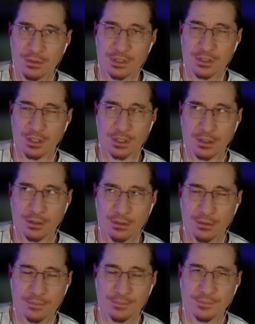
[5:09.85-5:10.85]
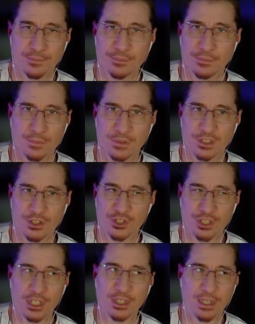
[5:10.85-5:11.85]
It's like, it's a
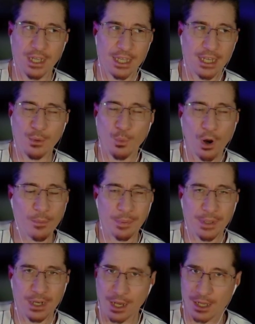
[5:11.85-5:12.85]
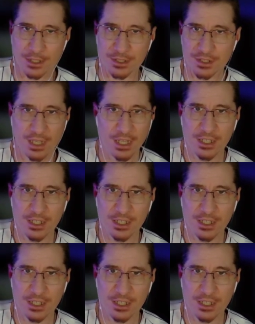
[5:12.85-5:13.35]
shitty thing, and they weren't being honest.